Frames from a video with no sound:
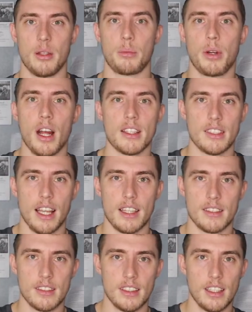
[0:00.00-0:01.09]
the
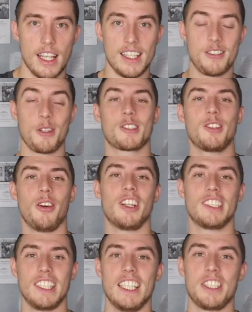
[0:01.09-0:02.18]
process is what's going
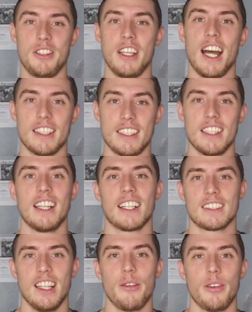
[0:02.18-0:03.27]
to get you guys to the
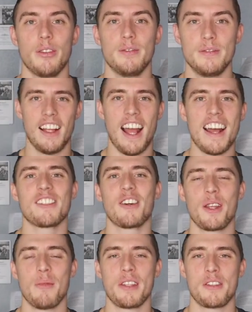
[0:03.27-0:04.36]
next level. As
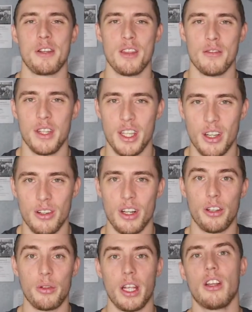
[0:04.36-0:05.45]
already mentioned in the video, a
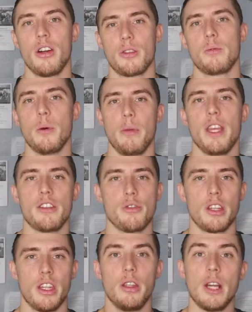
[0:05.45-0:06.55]
great coach will make
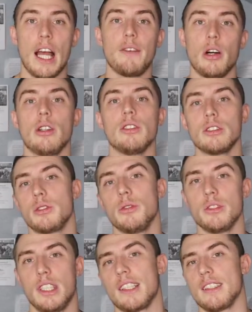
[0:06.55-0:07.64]
sure that you have all the
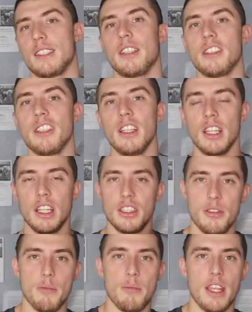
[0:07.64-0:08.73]
tools necessary
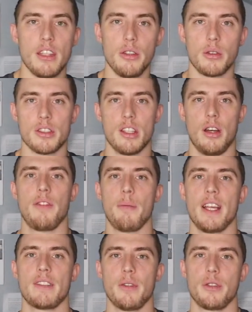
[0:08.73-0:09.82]
to make yourself the
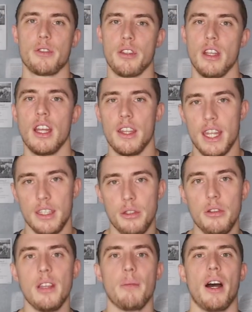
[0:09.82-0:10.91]
best version that you
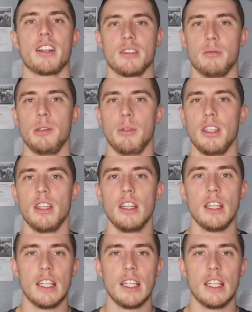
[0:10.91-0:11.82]
can possibly be.